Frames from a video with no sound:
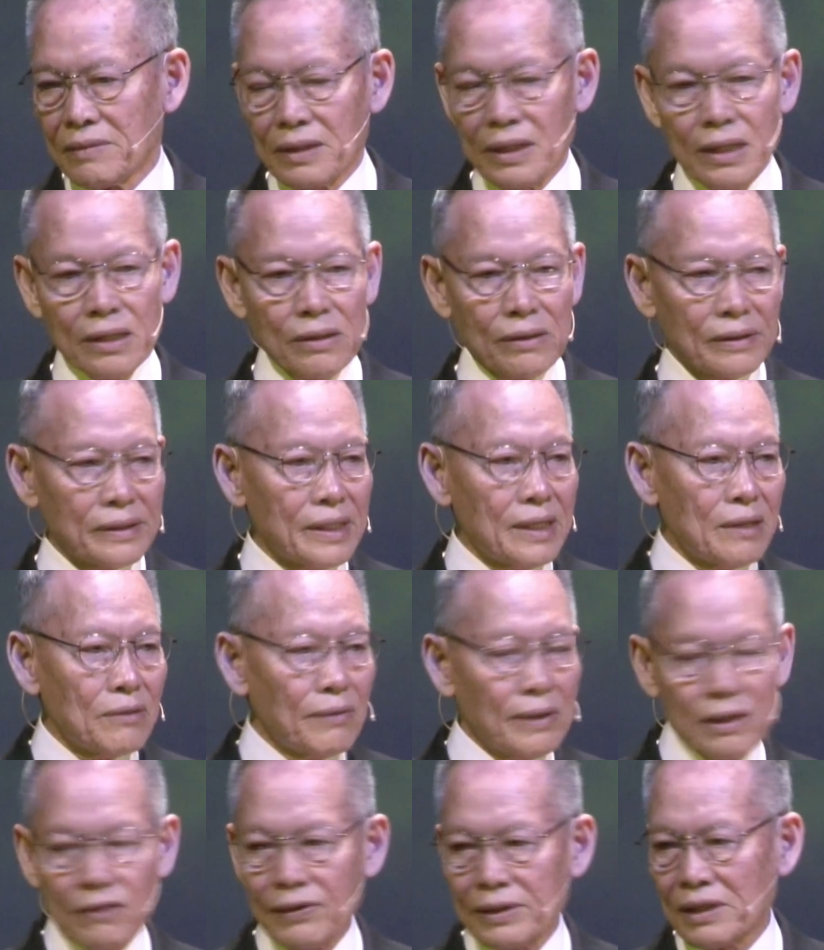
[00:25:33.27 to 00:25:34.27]
You know,
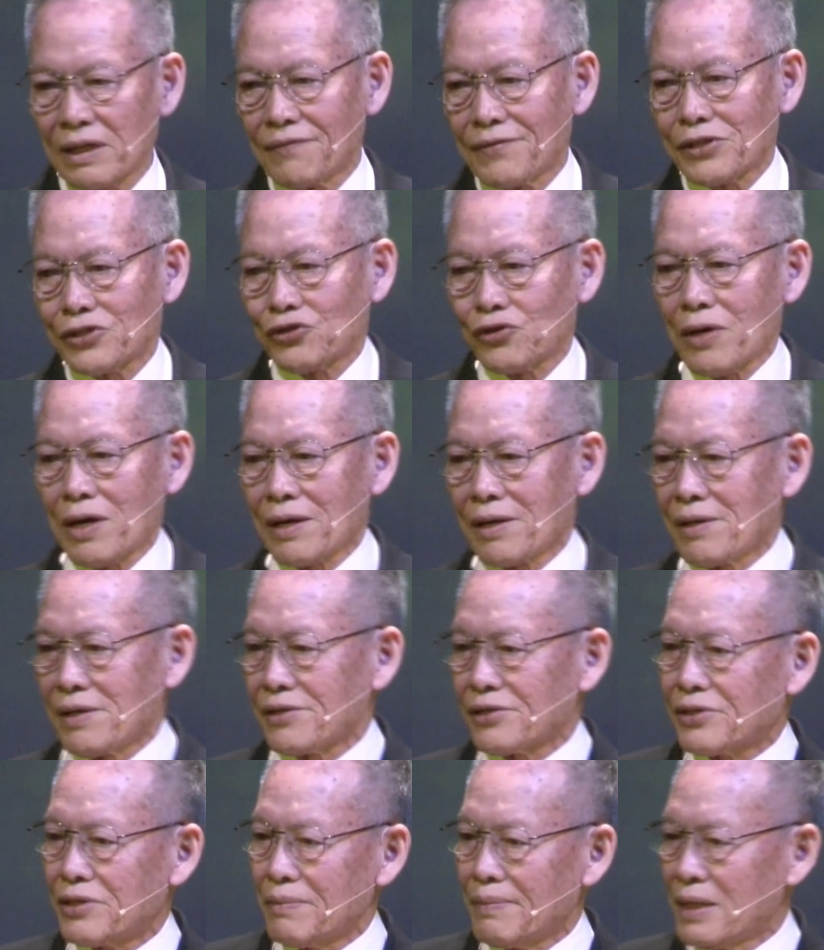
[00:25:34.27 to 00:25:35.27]
what, whatever
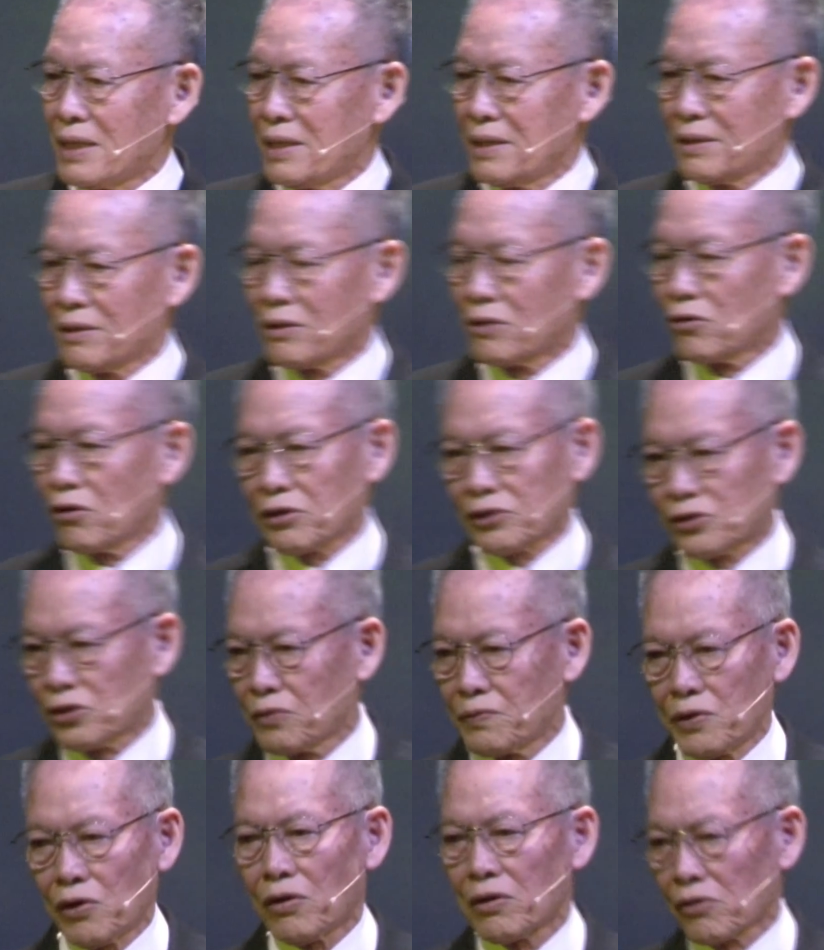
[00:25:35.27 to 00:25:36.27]
struggles you may go
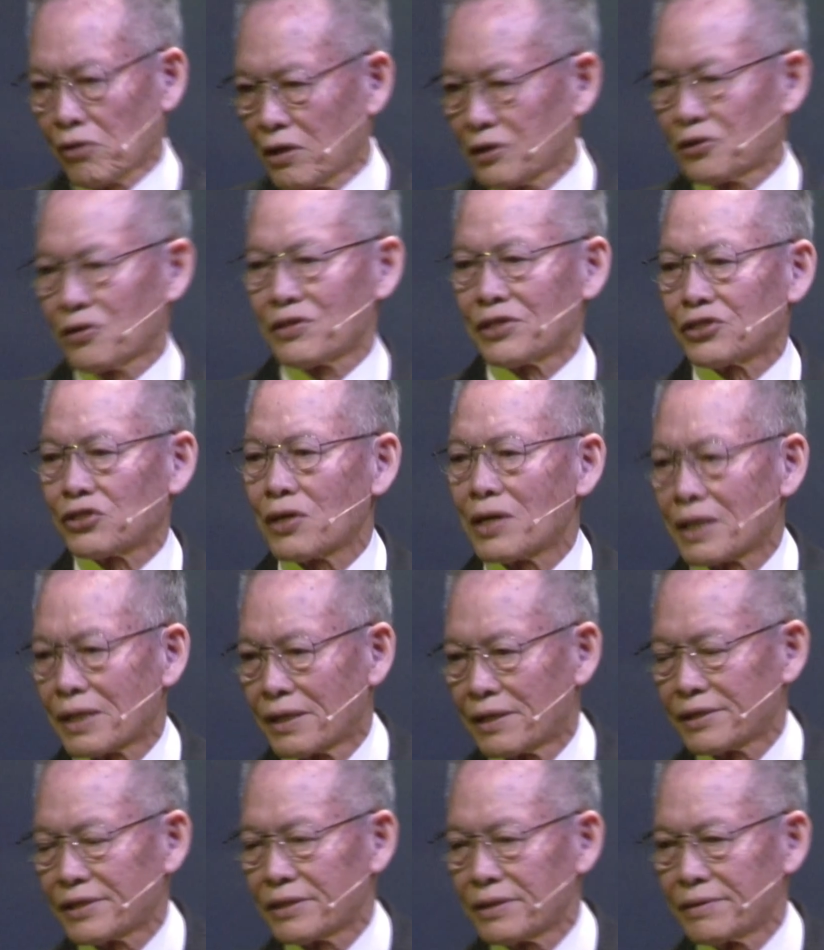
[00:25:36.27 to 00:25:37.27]
through, we all go through
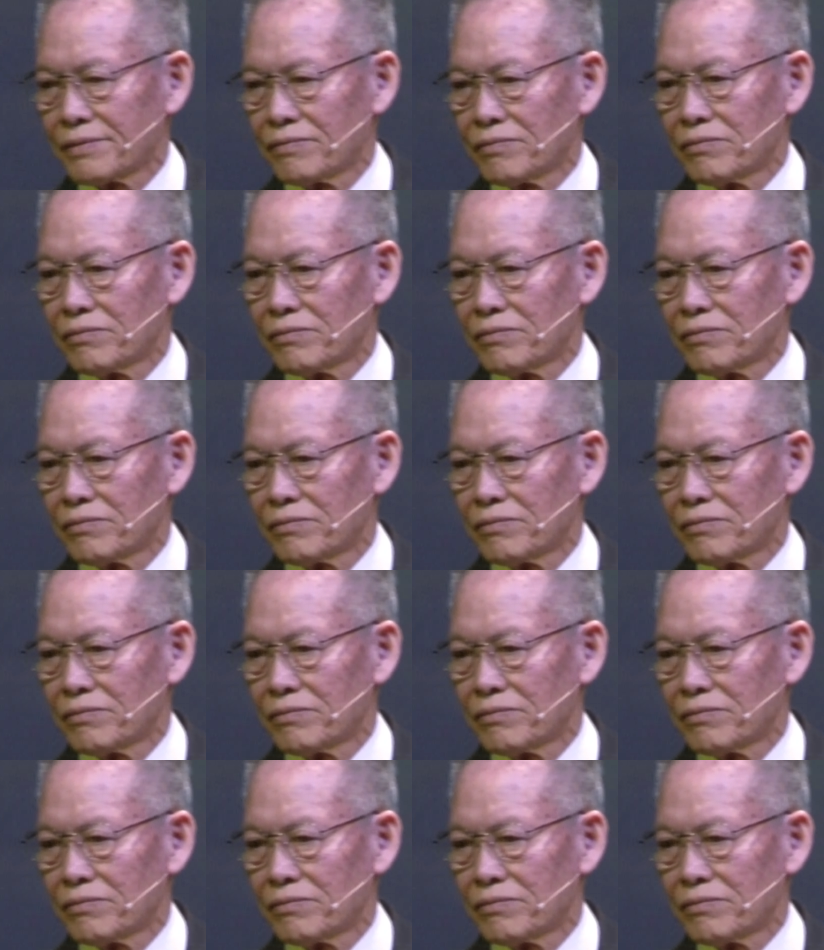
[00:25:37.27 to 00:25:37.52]
struggles.